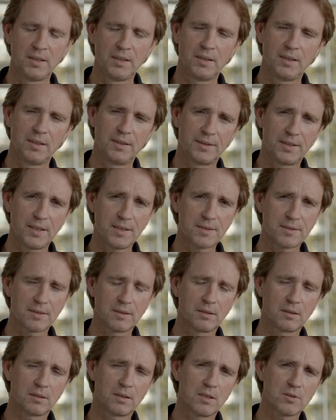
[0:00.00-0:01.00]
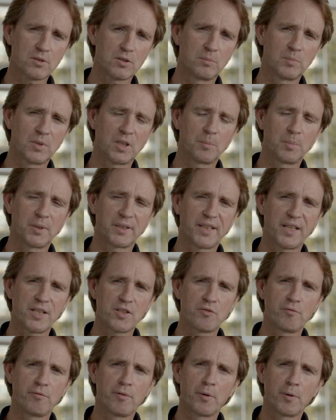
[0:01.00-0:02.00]
In this customer
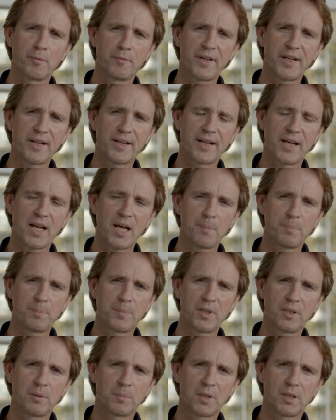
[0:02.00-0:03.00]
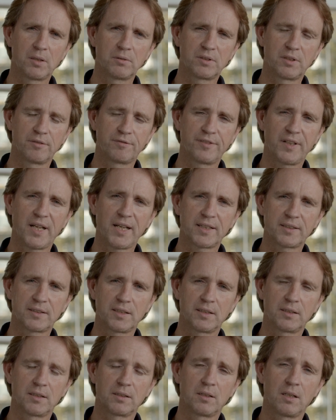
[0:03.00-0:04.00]
application, we were very happy about the fact
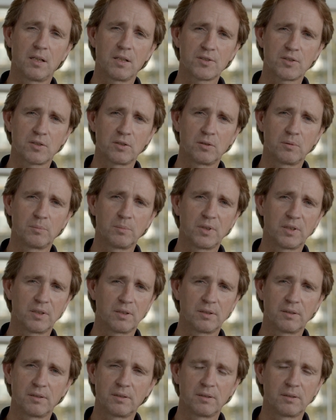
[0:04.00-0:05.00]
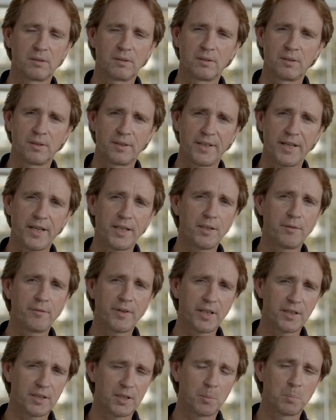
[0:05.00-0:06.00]
that the customer,
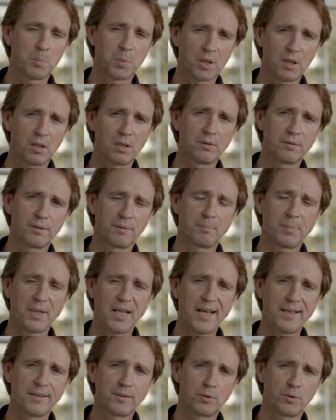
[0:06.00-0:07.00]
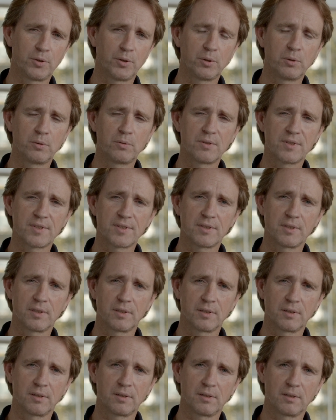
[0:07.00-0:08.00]
anyway, they plan to use
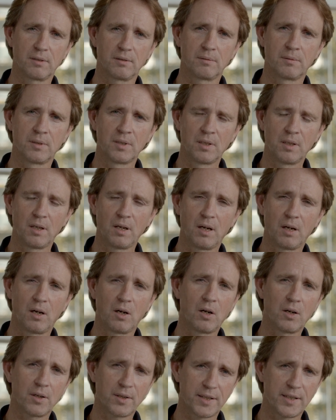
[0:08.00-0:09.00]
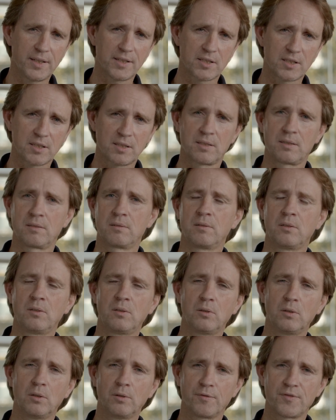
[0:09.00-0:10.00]
a hardness
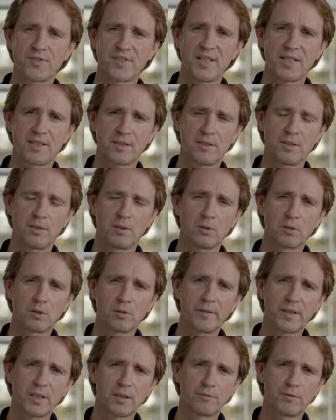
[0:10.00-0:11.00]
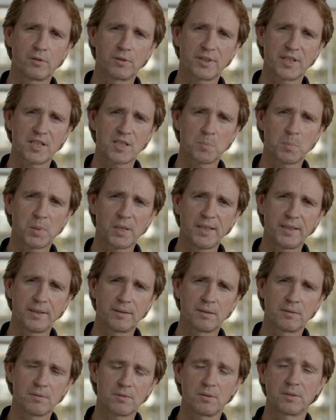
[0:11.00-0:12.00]
of 60 Rockwell for this
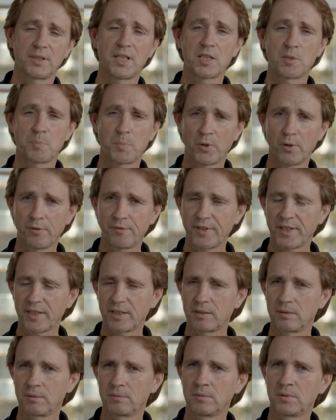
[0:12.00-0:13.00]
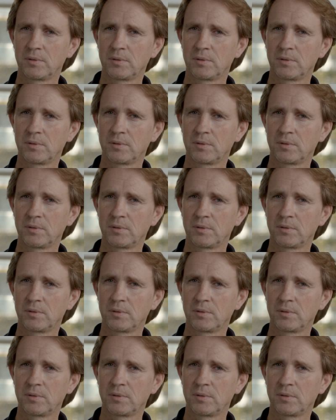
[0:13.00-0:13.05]
plate, so that's perfect,